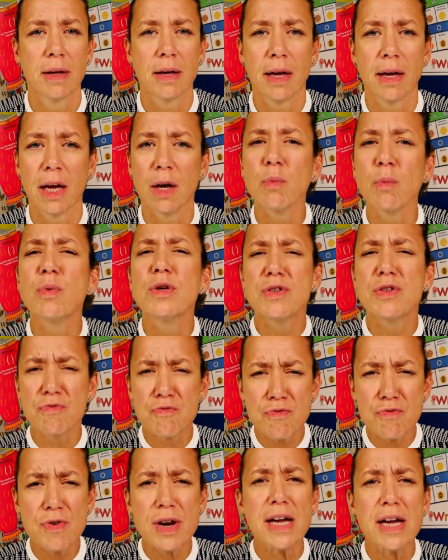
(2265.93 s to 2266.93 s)
It was
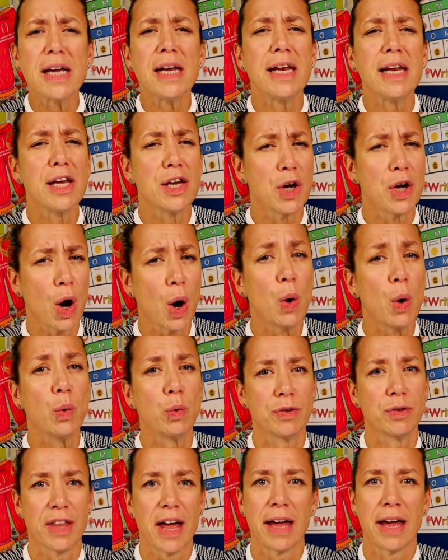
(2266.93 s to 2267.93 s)
really
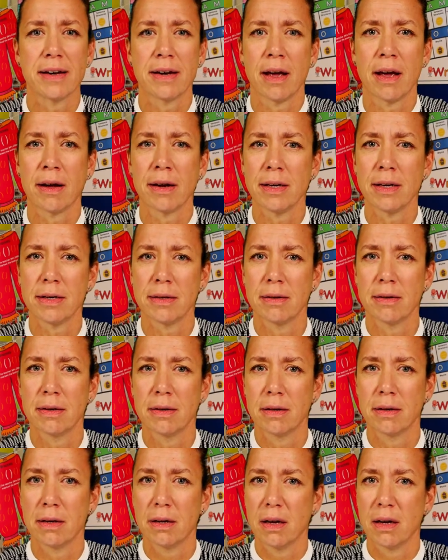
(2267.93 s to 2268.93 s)
cold that night.
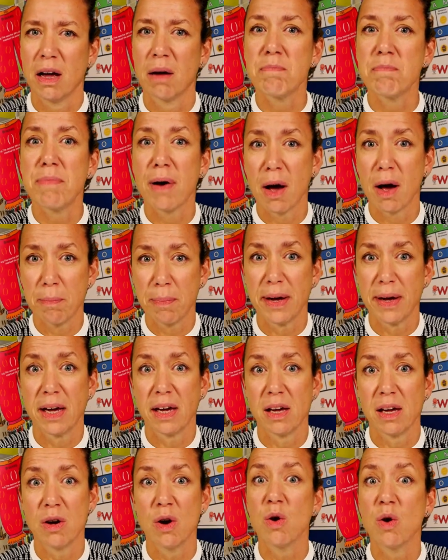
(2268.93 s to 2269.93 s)
And
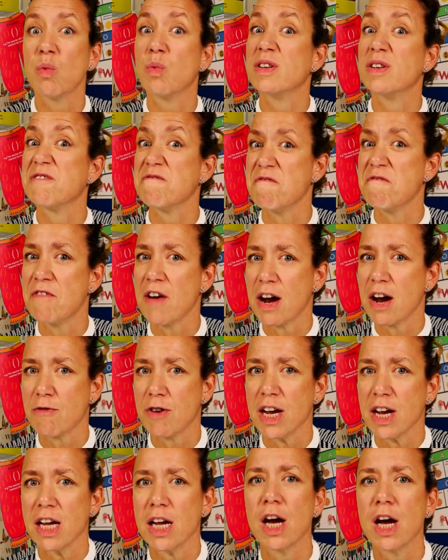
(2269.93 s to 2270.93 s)
puppy was
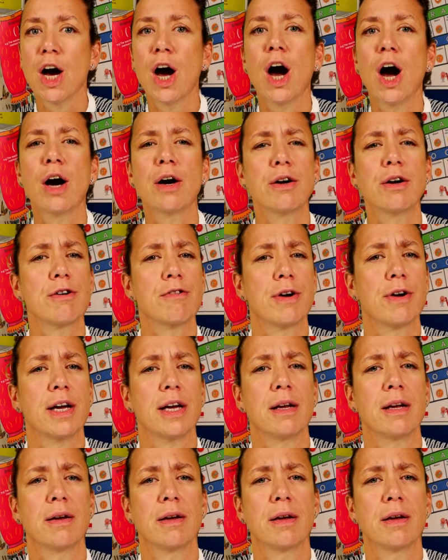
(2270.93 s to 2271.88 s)
very hungry.